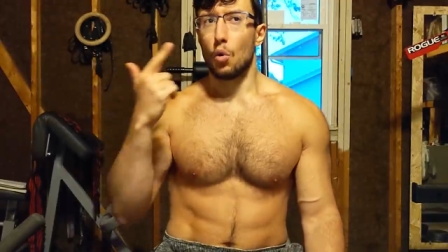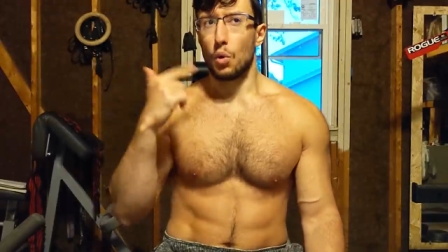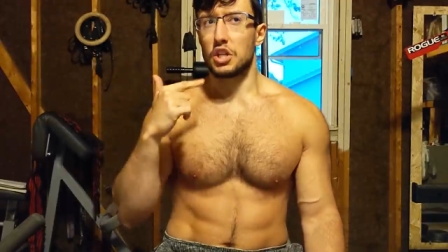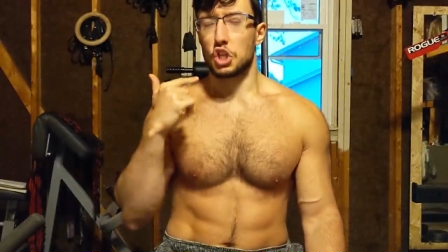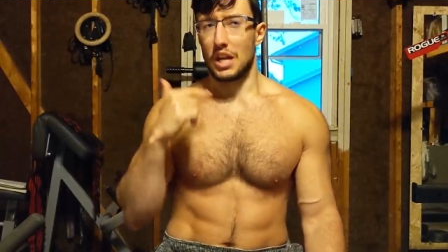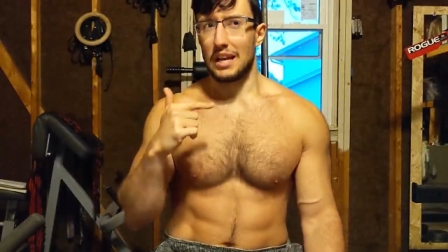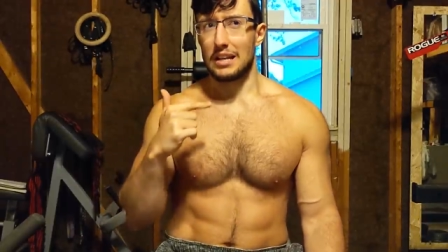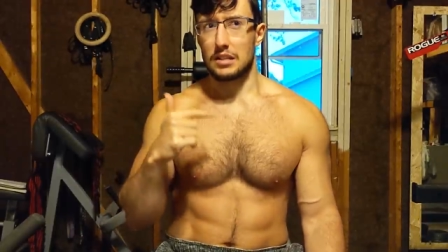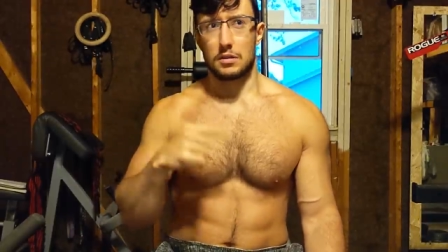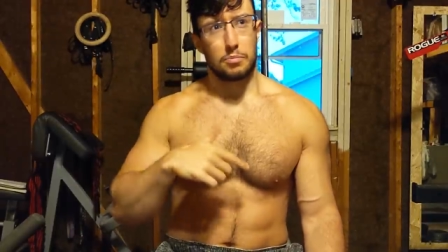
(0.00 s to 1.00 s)
which
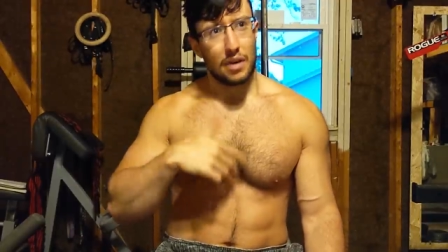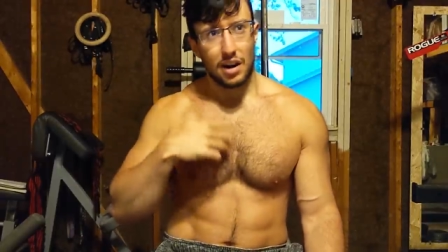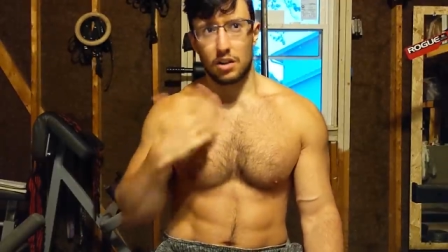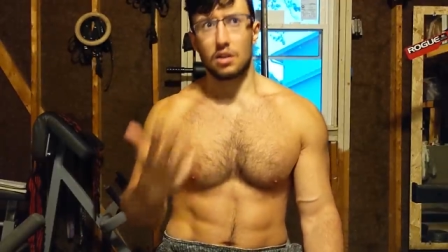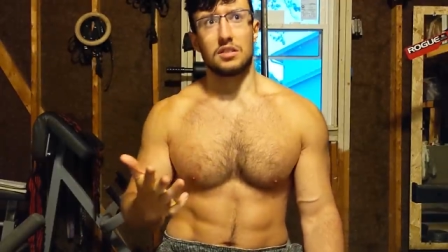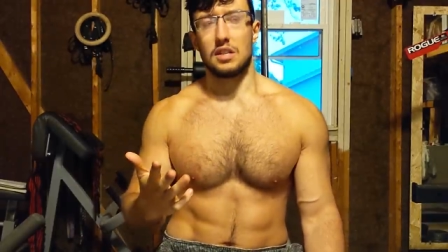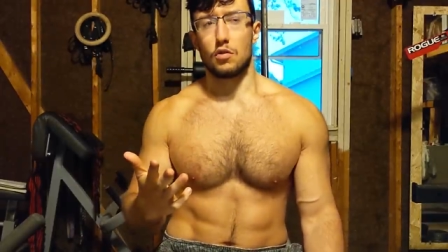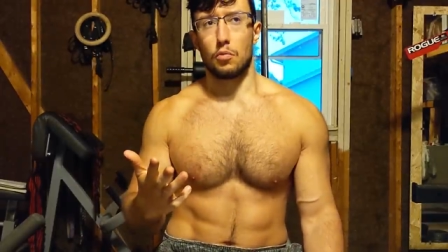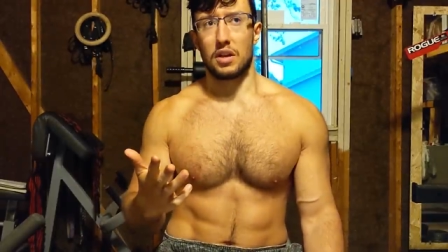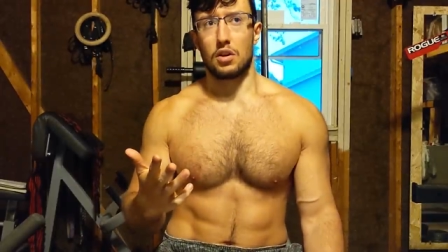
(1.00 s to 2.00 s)
is
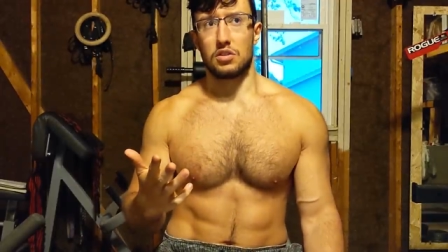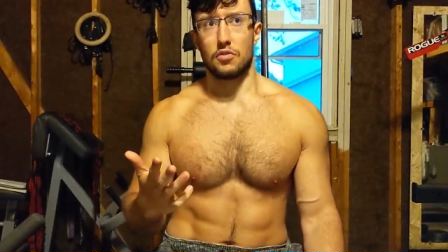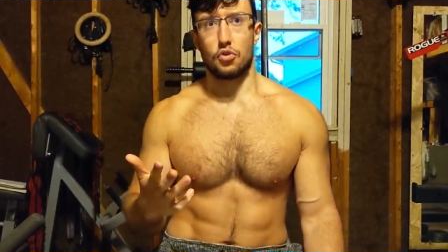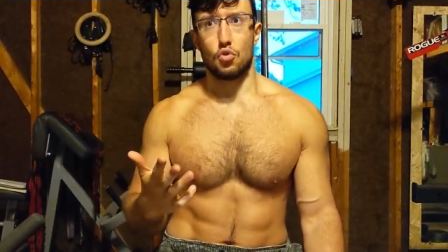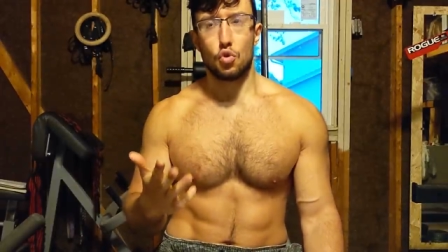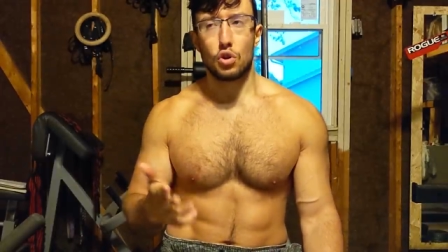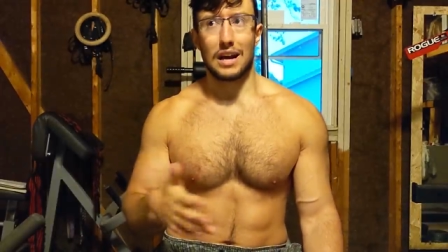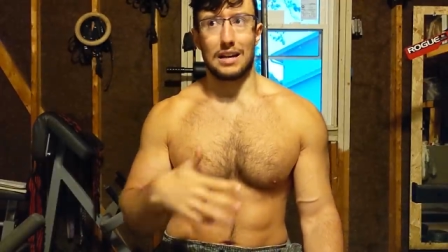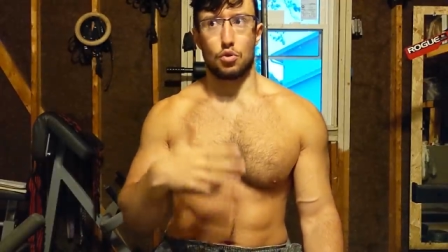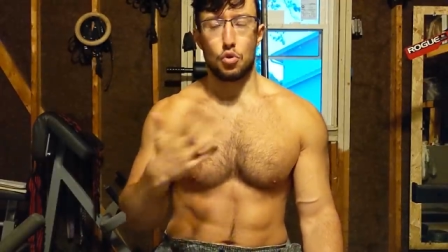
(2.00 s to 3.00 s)
paradoxical because if you look
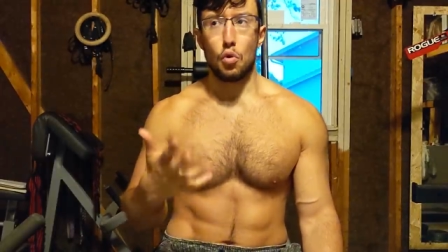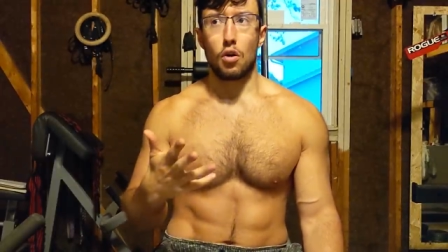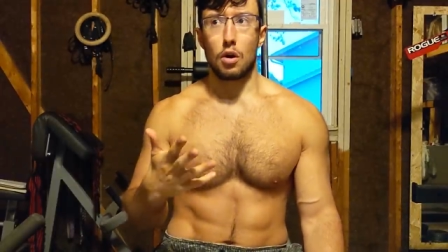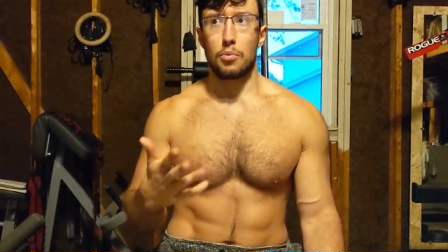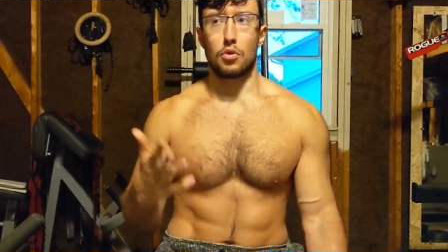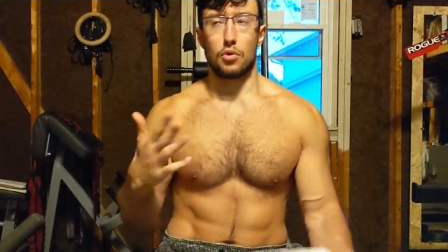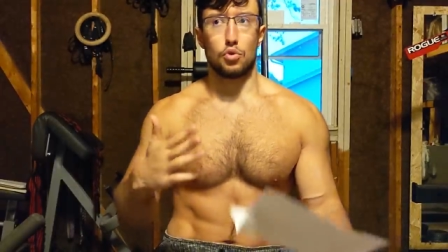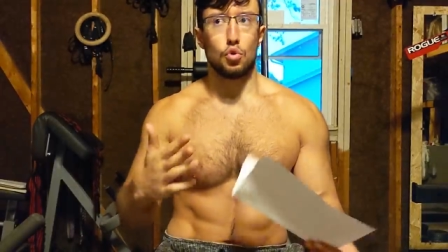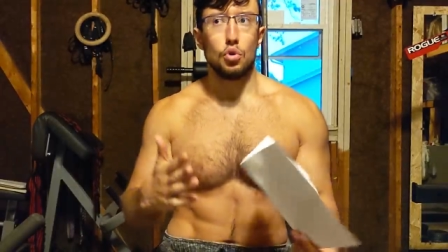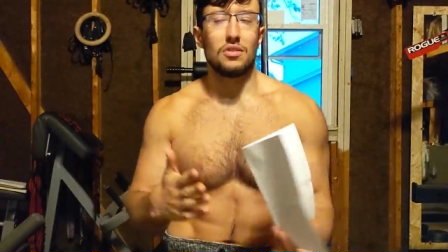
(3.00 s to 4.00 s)
at Europe, the
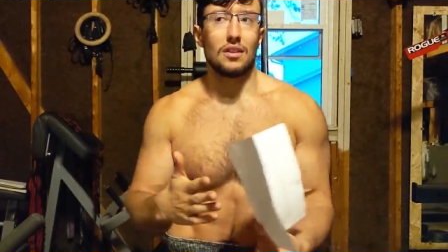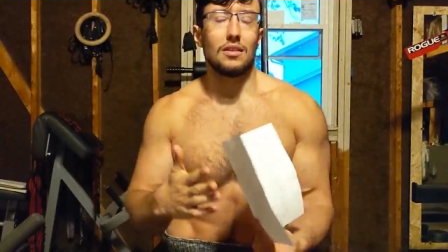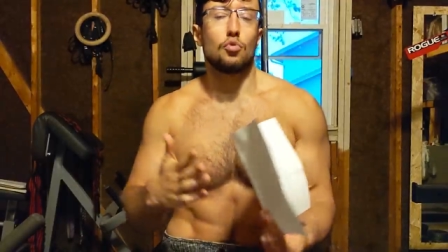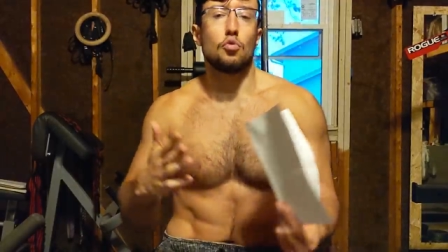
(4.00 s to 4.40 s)
two tended